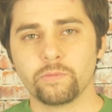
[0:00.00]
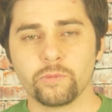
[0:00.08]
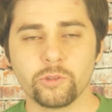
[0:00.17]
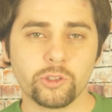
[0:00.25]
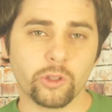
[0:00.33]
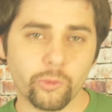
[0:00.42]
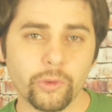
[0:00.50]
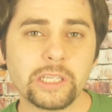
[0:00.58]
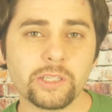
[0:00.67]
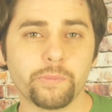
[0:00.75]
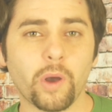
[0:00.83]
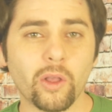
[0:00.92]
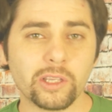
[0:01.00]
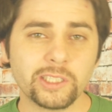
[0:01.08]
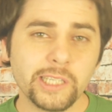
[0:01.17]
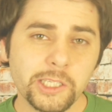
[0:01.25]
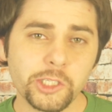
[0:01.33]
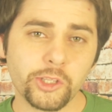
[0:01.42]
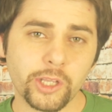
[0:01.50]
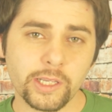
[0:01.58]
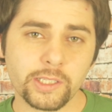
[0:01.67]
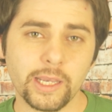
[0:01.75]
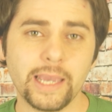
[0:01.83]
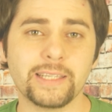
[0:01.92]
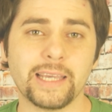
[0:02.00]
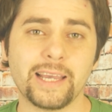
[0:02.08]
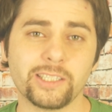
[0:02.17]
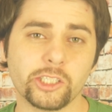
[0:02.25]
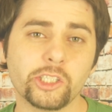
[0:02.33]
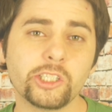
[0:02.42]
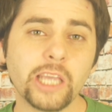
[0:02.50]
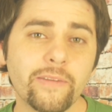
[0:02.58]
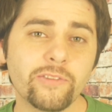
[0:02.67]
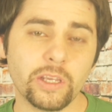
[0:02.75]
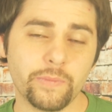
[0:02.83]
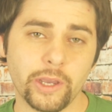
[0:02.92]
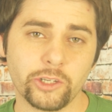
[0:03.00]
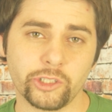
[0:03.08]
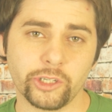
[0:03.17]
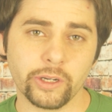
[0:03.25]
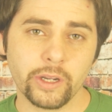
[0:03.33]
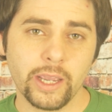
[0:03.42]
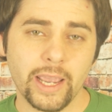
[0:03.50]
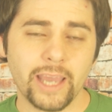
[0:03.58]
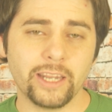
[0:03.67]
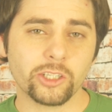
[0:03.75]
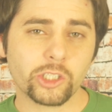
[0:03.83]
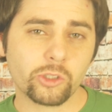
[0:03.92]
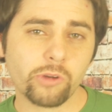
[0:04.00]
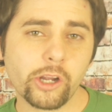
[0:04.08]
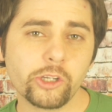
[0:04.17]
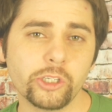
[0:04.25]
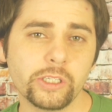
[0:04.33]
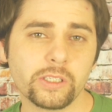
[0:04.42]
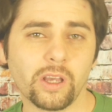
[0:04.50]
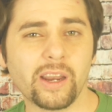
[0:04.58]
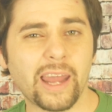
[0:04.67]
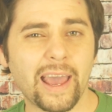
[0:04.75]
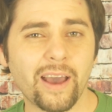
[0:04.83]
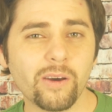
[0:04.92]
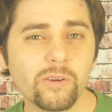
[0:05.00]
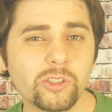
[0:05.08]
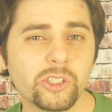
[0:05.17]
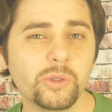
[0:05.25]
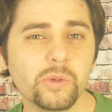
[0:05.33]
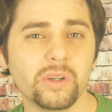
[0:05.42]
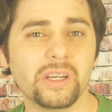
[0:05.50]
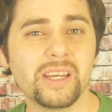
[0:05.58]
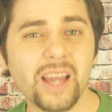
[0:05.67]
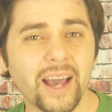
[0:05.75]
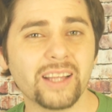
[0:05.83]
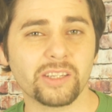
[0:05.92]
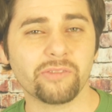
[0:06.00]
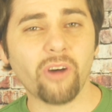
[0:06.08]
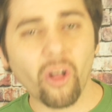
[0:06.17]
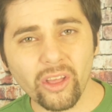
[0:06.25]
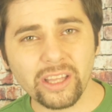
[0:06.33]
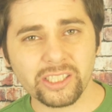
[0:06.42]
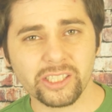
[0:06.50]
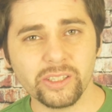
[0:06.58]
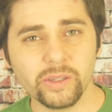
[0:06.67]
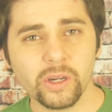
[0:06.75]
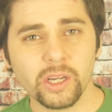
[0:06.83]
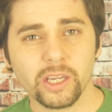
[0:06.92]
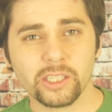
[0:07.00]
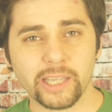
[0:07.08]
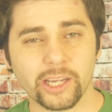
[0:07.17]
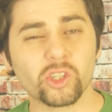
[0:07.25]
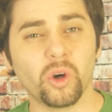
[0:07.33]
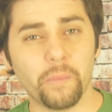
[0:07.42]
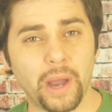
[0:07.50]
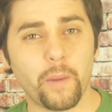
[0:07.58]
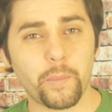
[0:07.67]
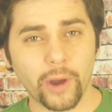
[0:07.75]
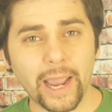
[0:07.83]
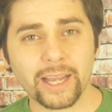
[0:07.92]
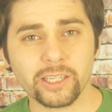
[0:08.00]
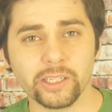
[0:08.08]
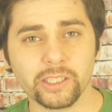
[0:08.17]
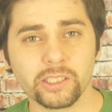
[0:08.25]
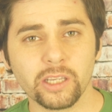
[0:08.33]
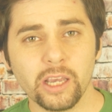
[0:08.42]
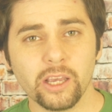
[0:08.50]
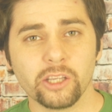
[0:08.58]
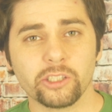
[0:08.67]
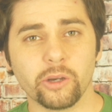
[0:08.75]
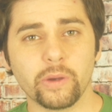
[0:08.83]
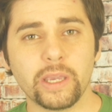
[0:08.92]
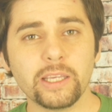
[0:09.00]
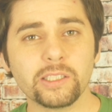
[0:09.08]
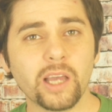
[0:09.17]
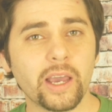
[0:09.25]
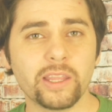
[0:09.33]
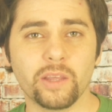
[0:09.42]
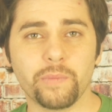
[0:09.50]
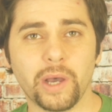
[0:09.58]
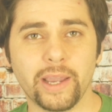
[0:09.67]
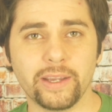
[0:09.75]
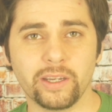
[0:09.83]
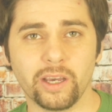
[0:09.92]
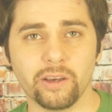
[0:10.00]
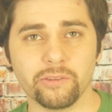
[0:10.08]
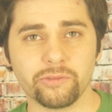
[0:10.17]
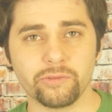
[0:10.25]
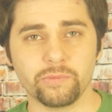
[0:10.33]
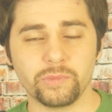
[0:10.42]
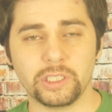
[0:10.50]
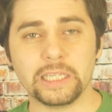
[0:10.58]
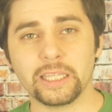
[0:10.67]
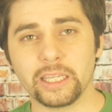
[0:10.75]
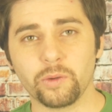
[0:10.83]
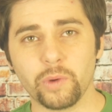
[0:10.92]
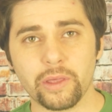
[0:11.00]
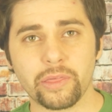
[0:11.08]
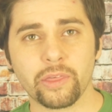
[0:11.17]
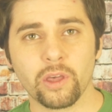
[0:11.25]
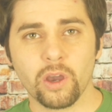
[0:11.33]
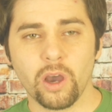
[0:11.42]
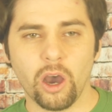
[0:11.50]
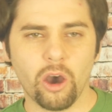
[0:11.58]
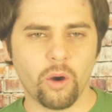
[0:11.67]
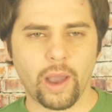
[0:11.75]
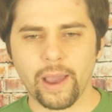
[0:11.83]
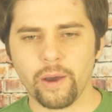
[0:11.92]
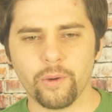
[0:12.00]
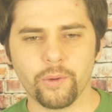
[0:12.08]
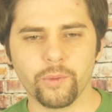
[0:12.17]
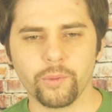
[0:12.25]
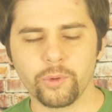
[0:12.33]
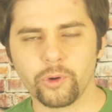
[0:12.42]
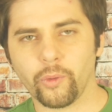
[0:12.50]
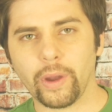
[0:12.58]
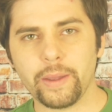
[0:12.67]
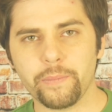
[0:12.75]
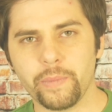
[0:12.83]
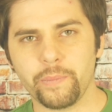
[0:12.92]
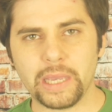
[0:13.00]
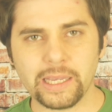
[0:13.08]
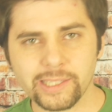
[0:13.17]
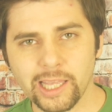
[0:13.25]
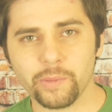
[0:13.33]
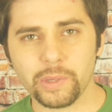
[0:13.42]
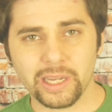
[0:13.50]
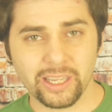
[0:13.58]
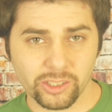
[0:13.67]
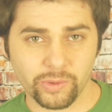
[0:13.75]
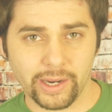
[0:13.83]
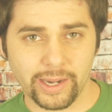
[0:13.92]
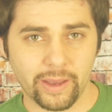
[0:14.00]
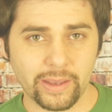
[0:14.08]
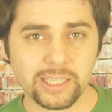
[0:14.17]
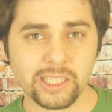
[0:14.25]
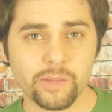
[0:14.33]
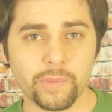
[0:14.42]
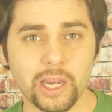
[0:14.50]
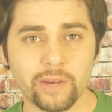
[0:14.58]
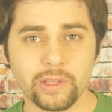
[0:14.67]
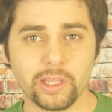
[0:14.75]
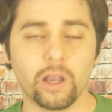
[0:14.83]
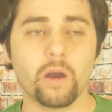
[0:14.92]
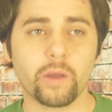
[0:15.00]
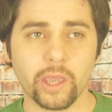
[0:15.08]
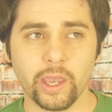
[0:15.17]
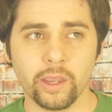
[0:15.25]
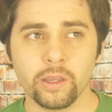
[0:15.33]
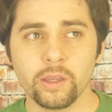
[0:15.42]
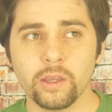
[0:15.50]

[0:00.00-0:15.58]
So the reason Paul is teaching this is as a safety measure and instructions on how to not fall into sexual malpractice. So he's not in the mind of dealing with, oh, how great being celibate is right now. He's in the mind of dealing, okay,